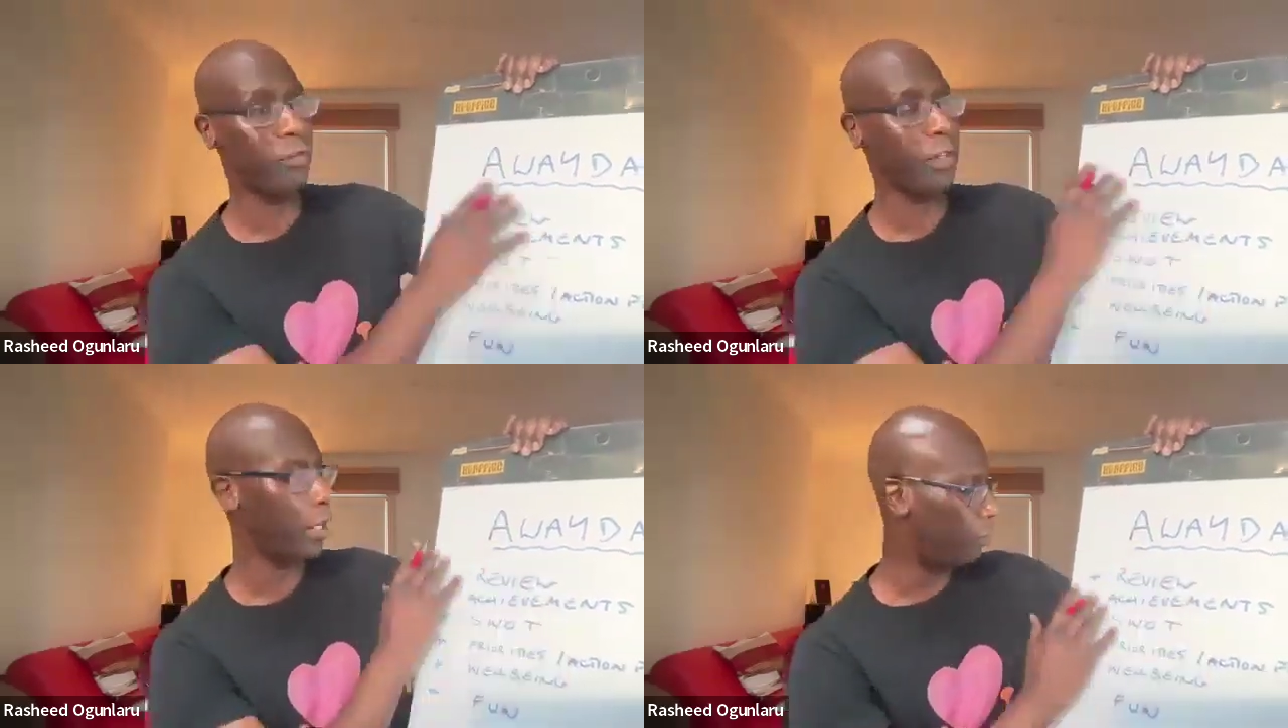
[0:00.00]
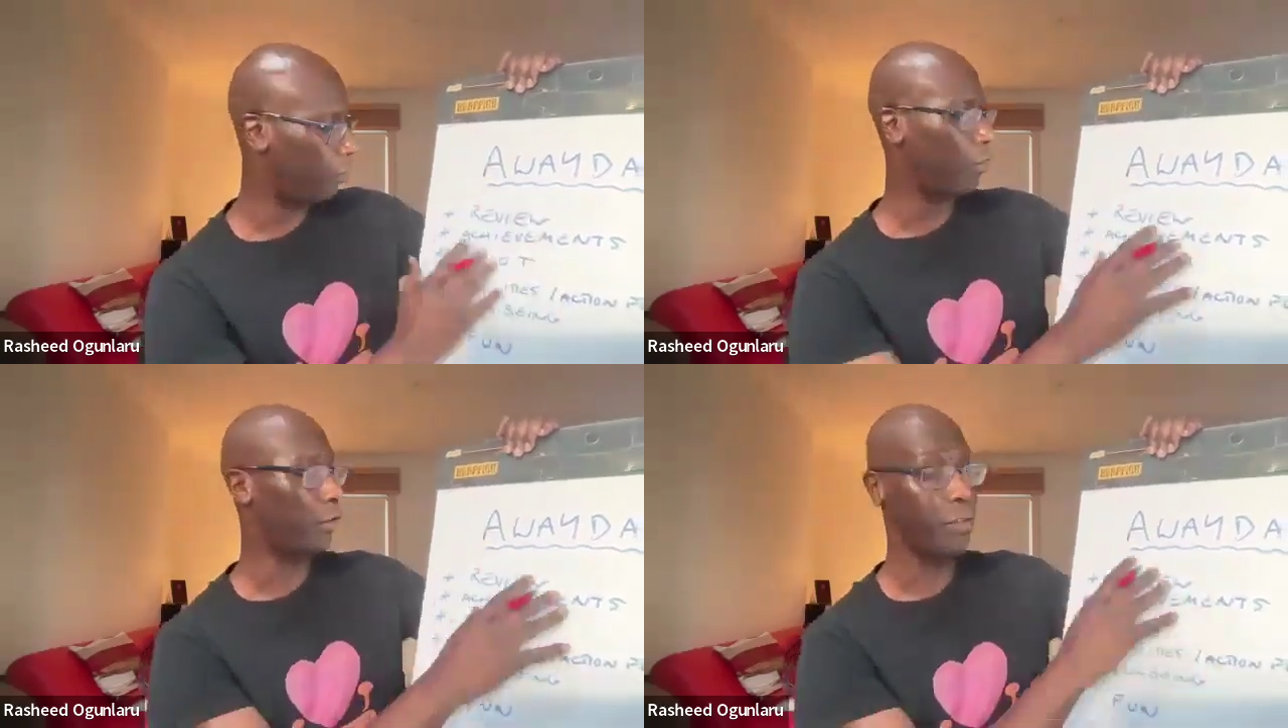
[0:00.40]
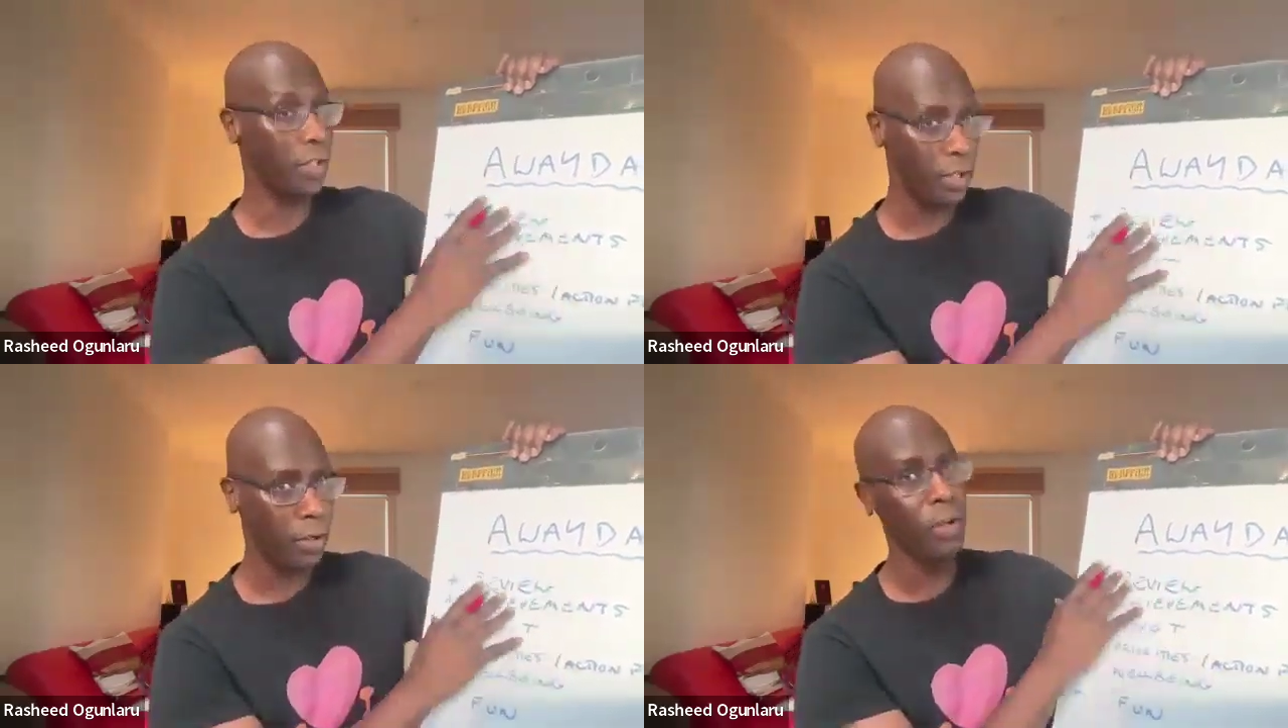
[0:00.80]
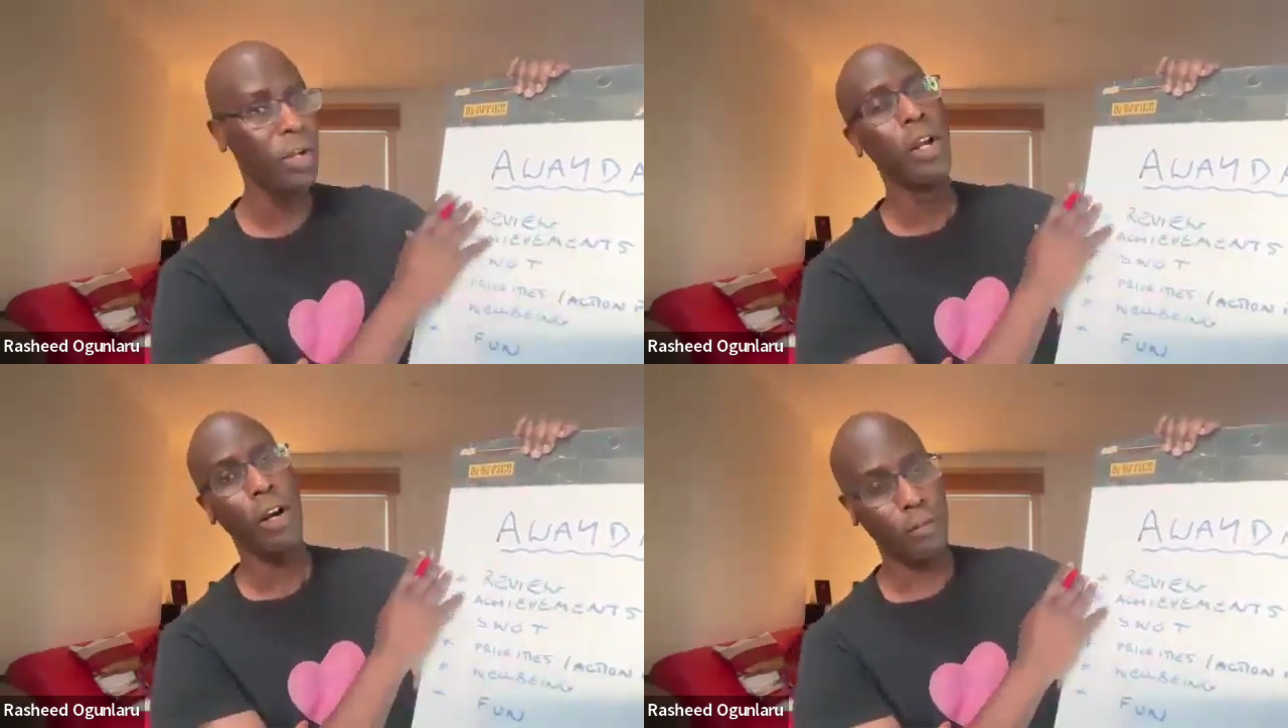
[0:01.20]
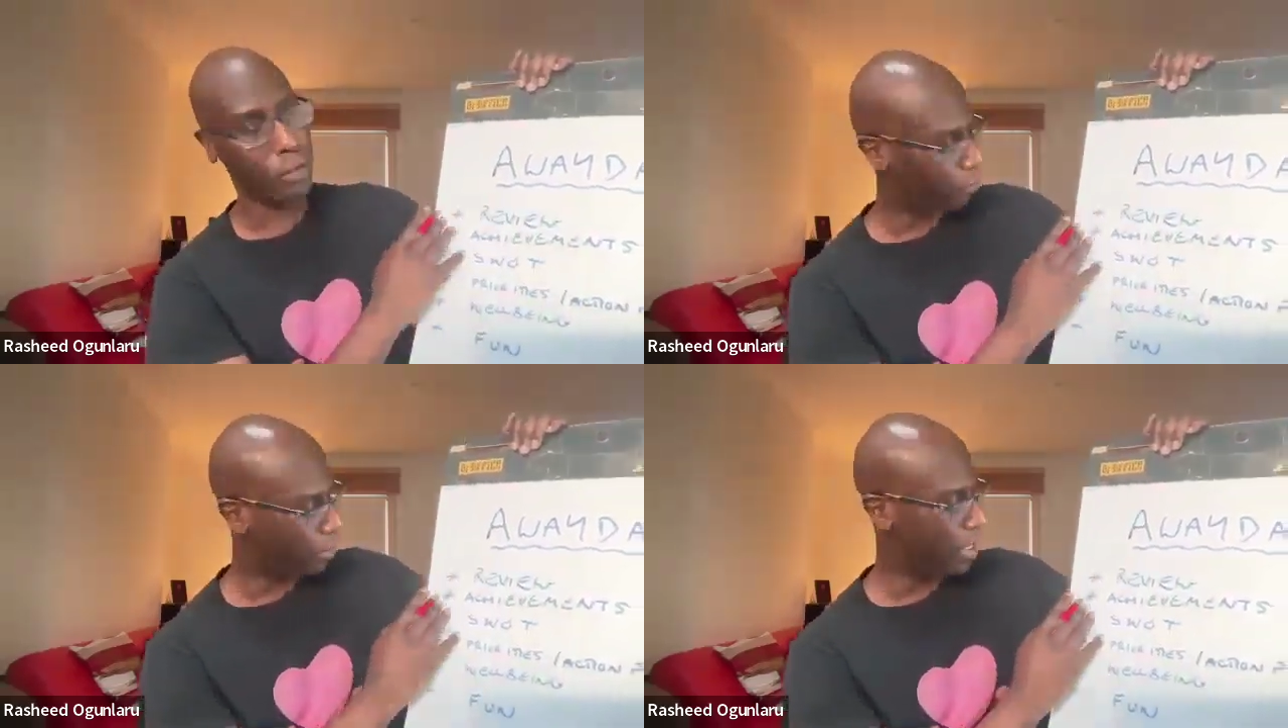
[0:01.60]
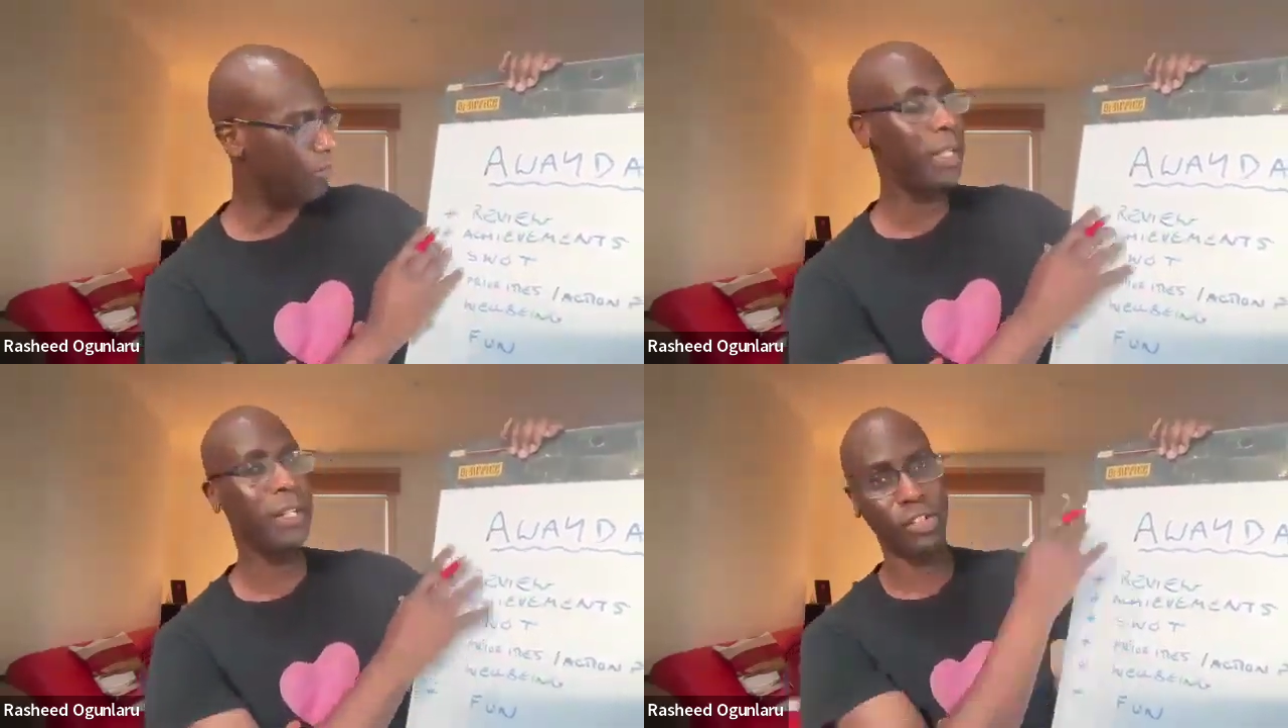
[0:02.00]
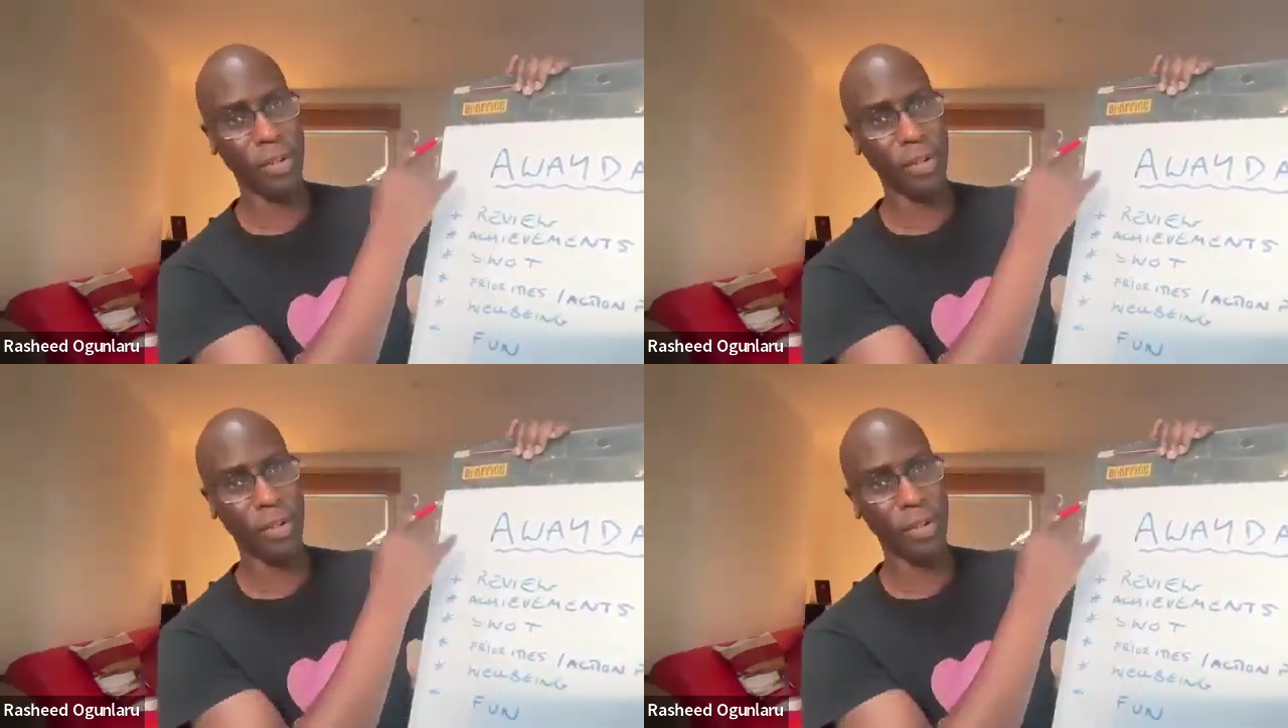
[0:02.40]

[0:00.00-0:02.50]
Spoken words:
reflections of the review of your achievements,